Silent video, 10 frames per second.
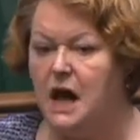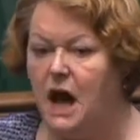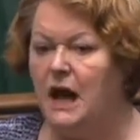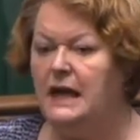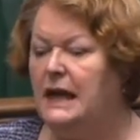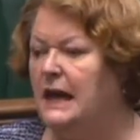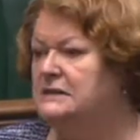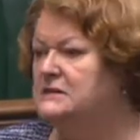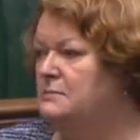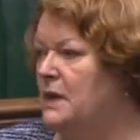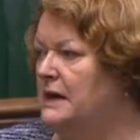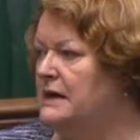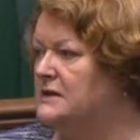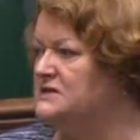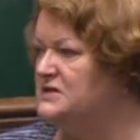I and my
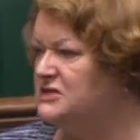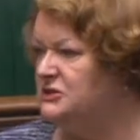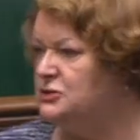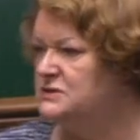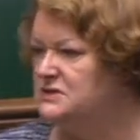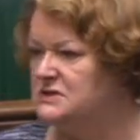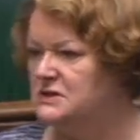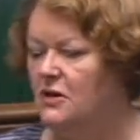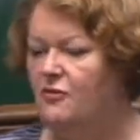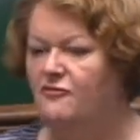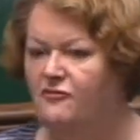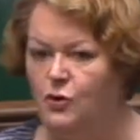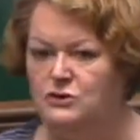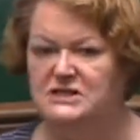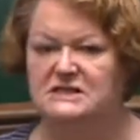constituents
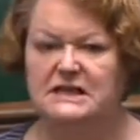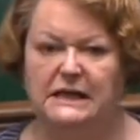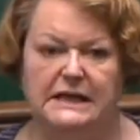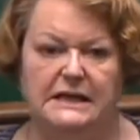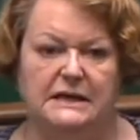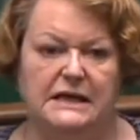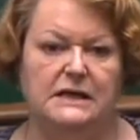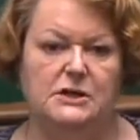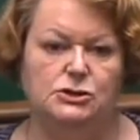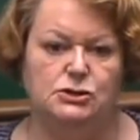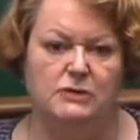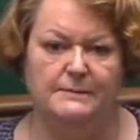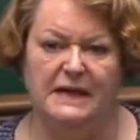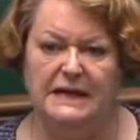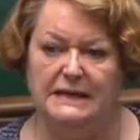voted clearly to
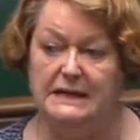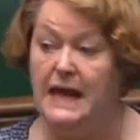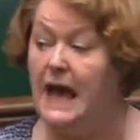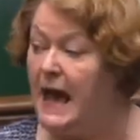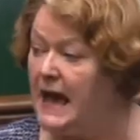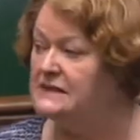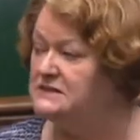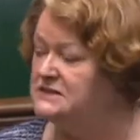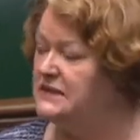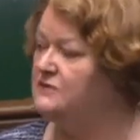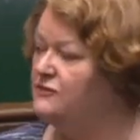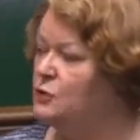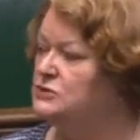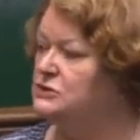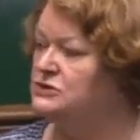remain, as did
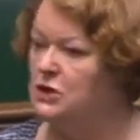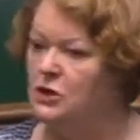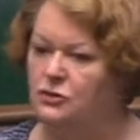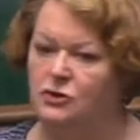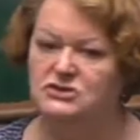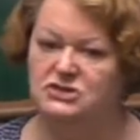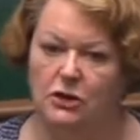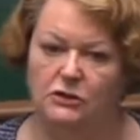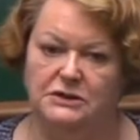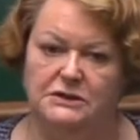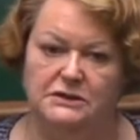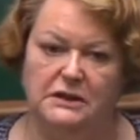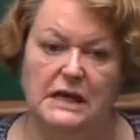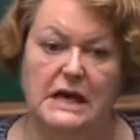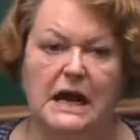voters across Scotland.
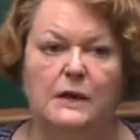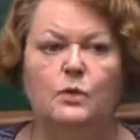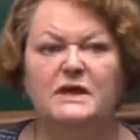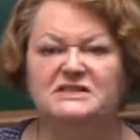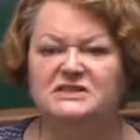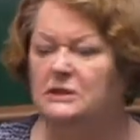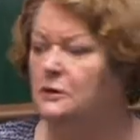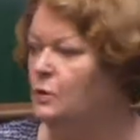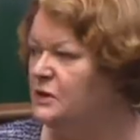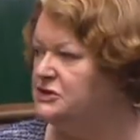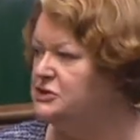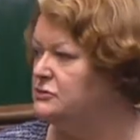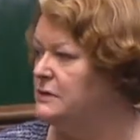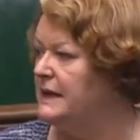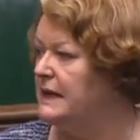And we still wish to
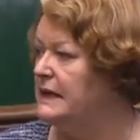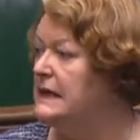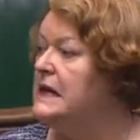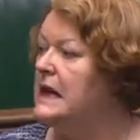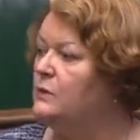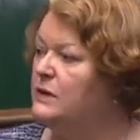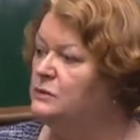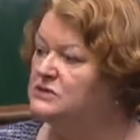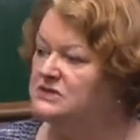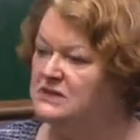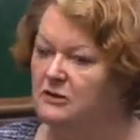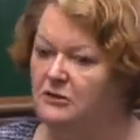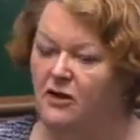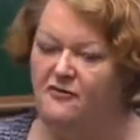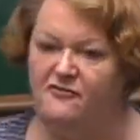remain, and we will
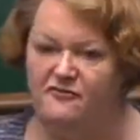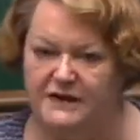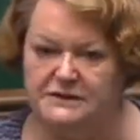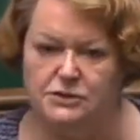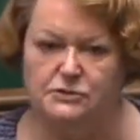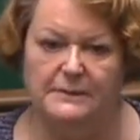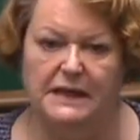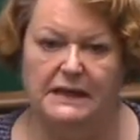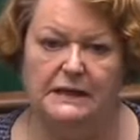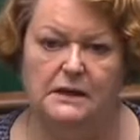still fight to remain.